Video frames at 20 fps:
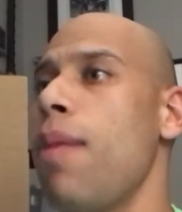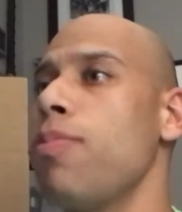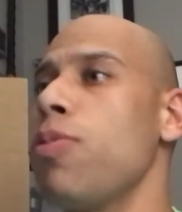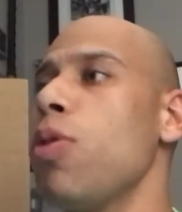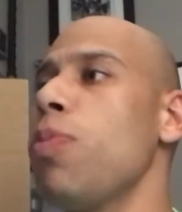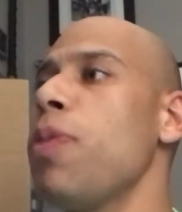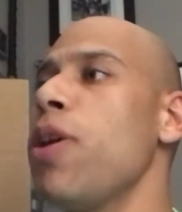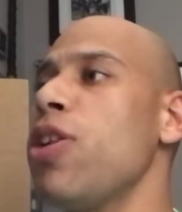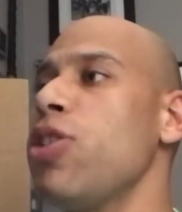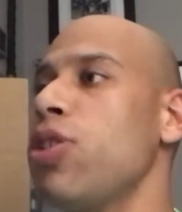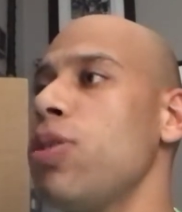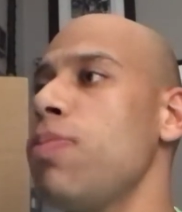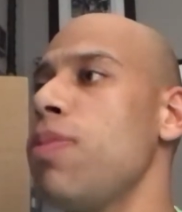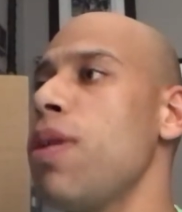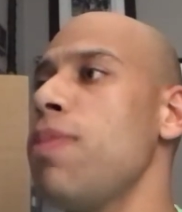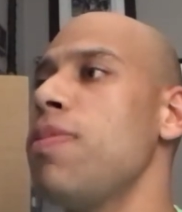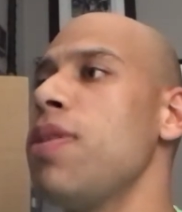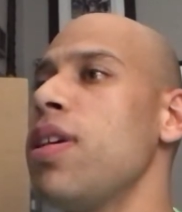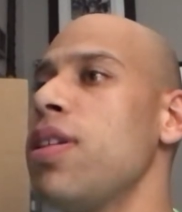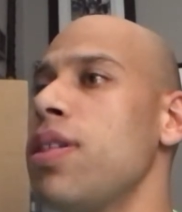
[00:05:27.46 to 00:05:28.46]
Your patient
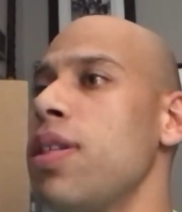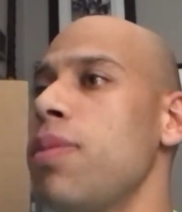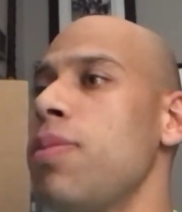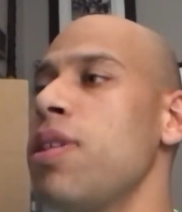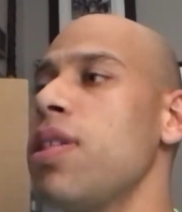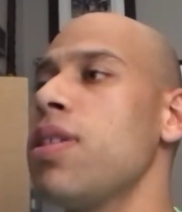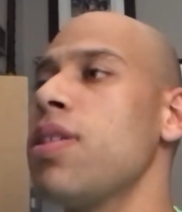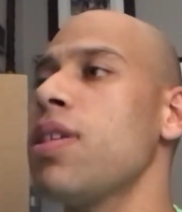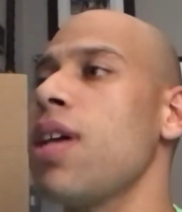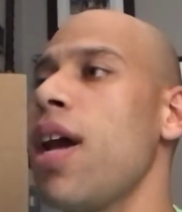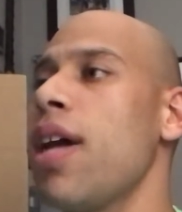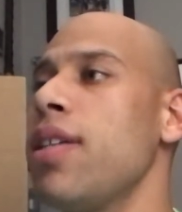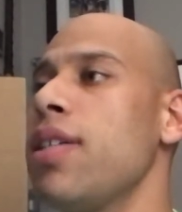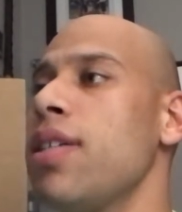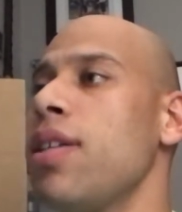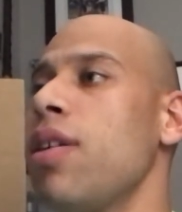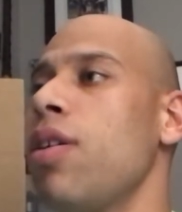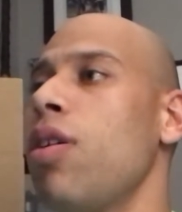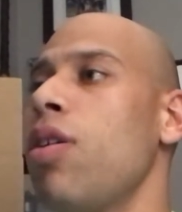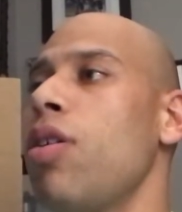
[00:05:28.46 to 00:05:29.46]
may be exhibiting signs
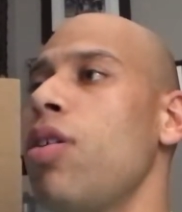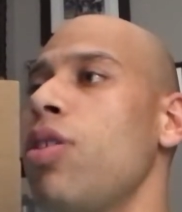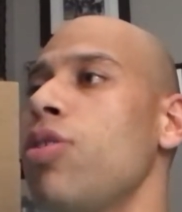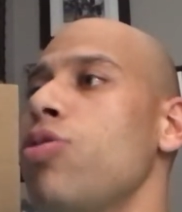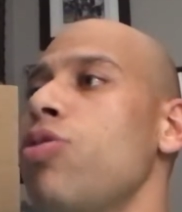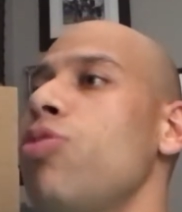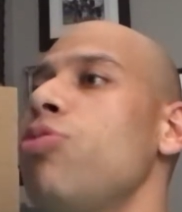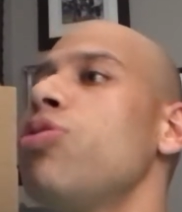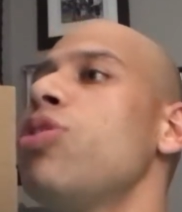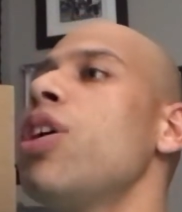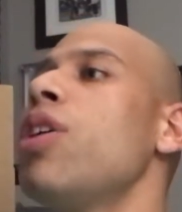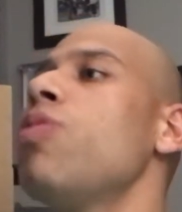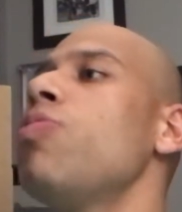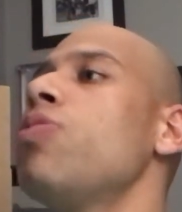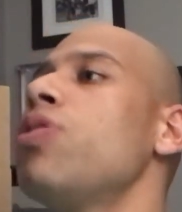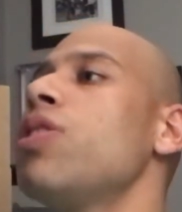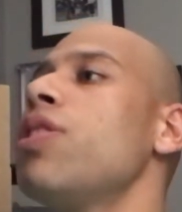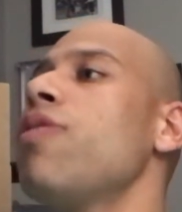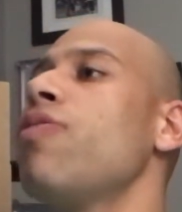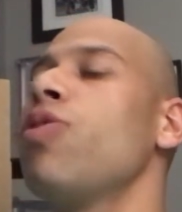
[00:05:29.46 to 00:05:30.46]
that are associated
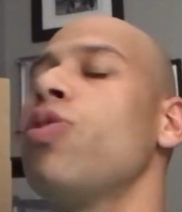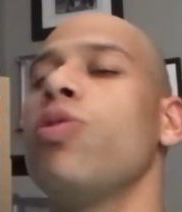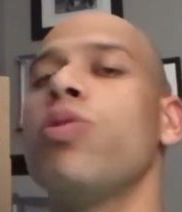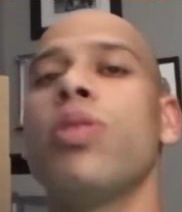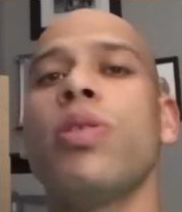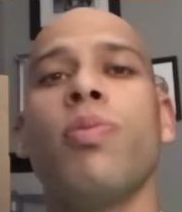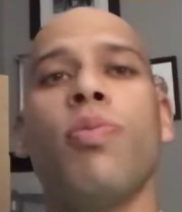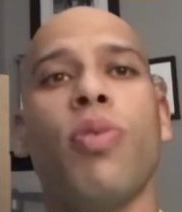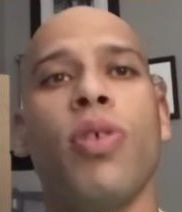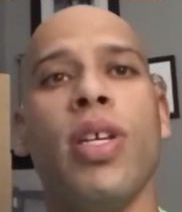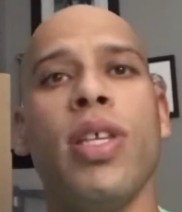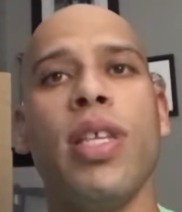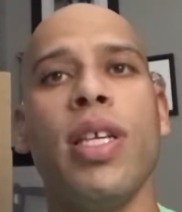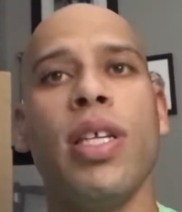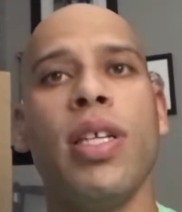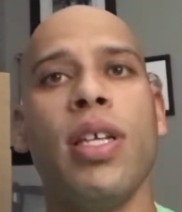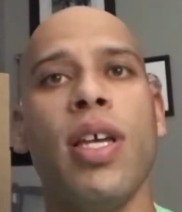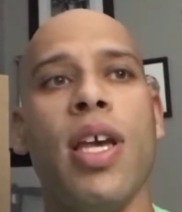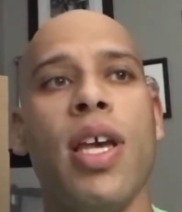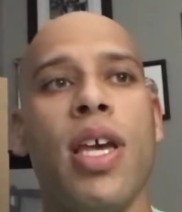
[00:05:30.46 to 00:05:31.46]
with difficulty
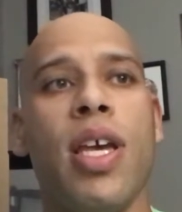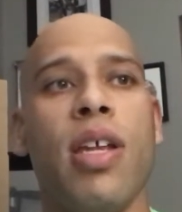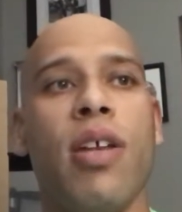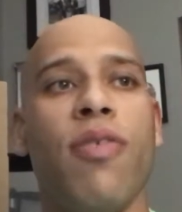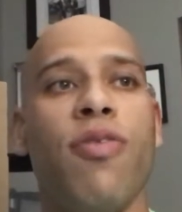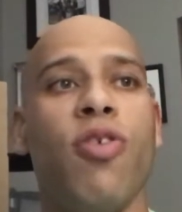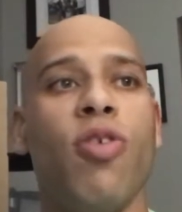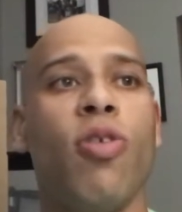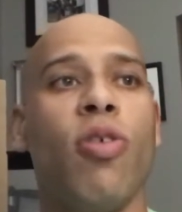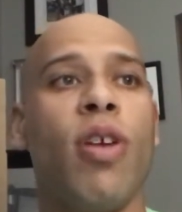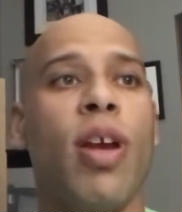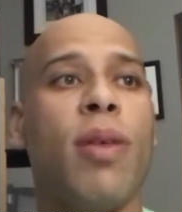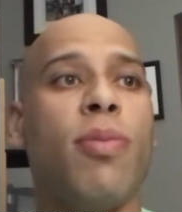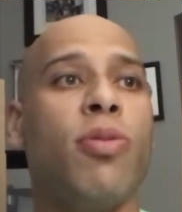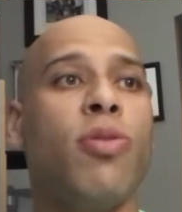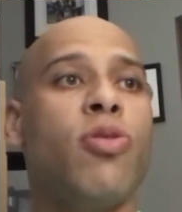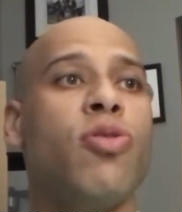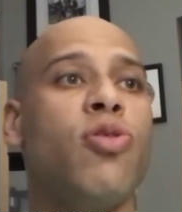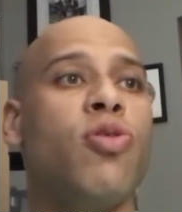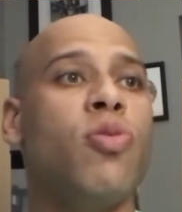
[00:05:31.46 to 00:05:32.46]
breathing, and if you're
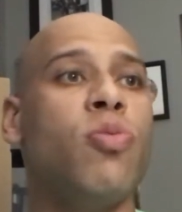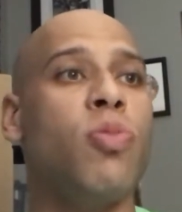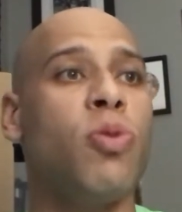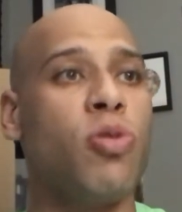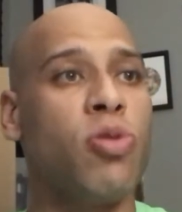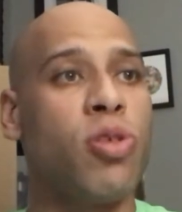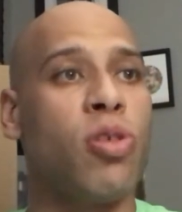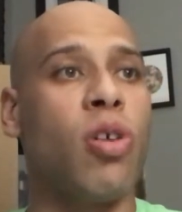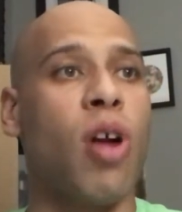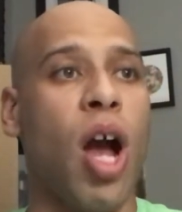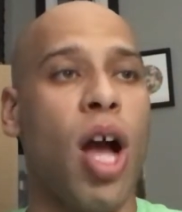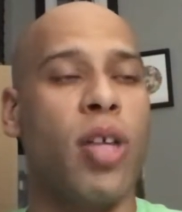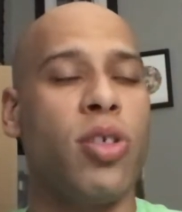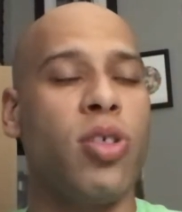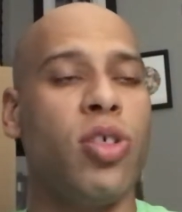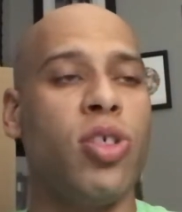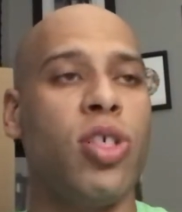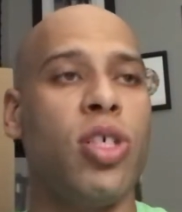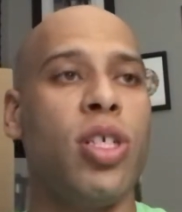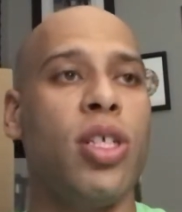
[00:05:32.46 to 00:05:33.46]
able to boost their
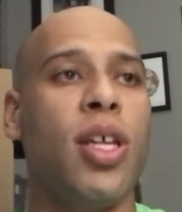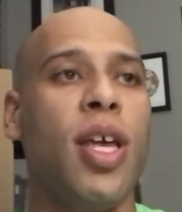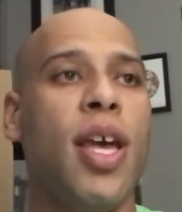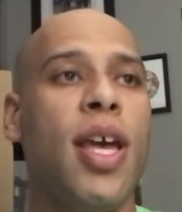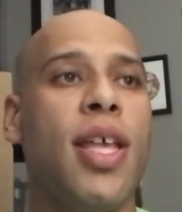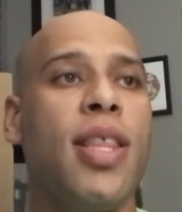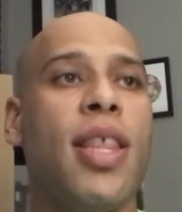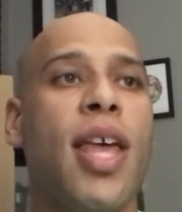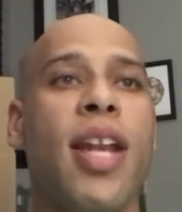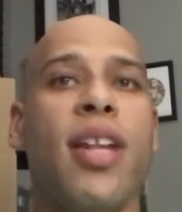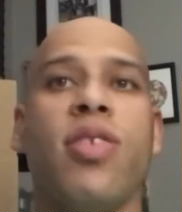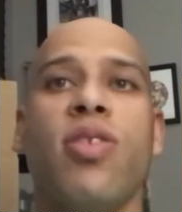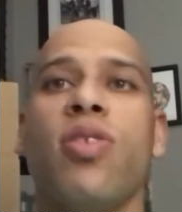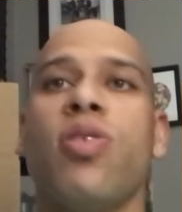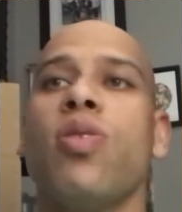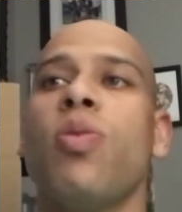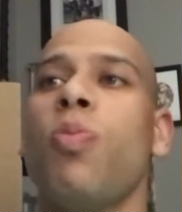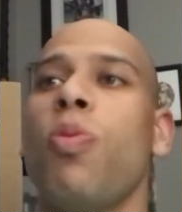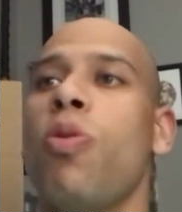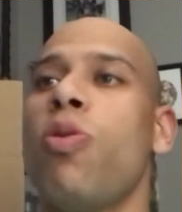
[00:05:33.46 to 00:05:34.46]
oxygen, that is a
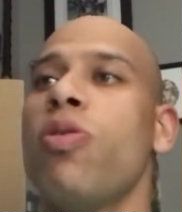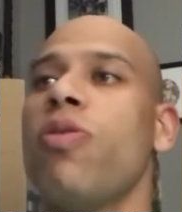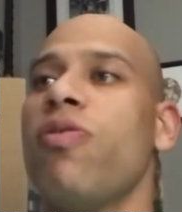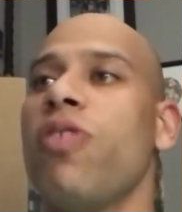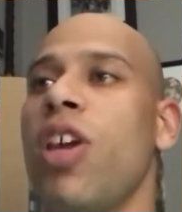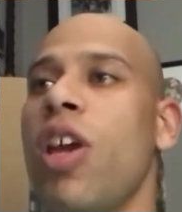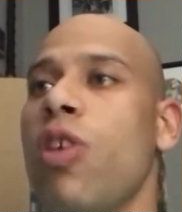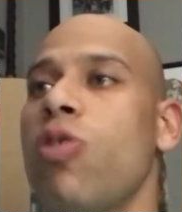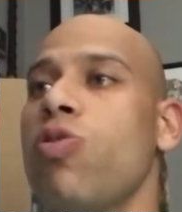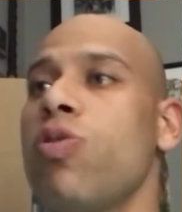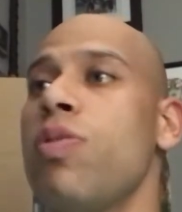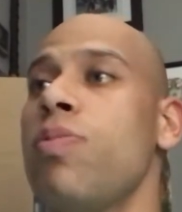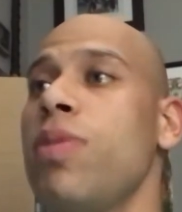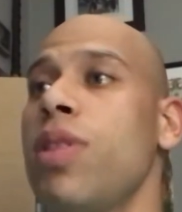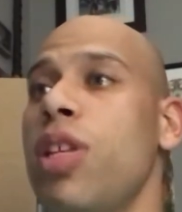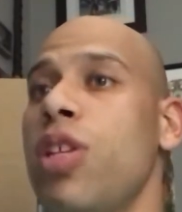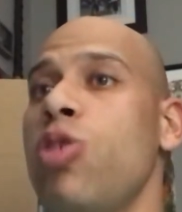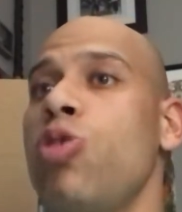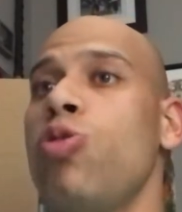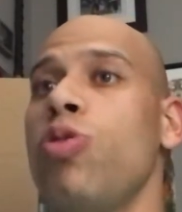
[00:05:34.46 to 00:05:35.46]
supportive care
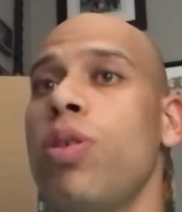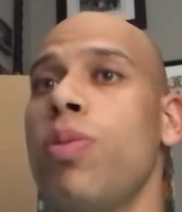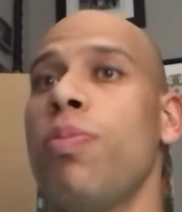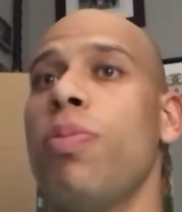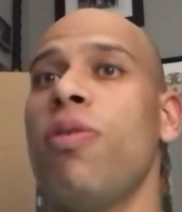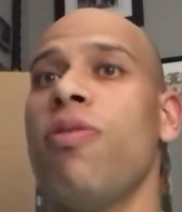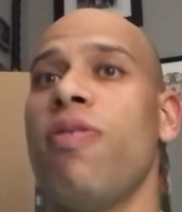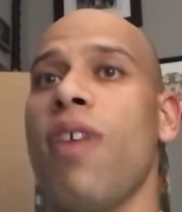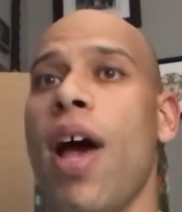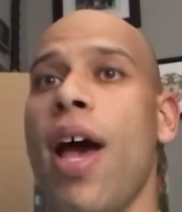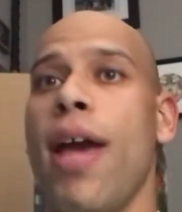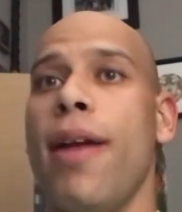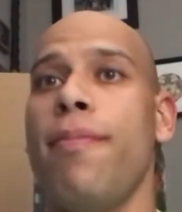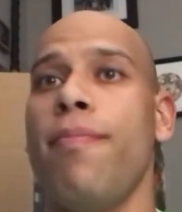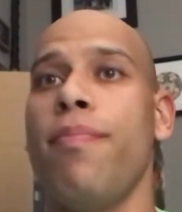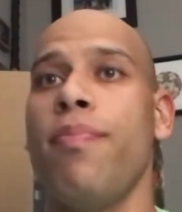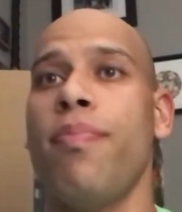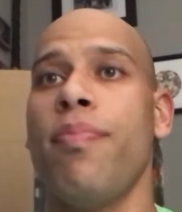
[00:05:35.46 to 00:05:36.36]
treatment that you can provide.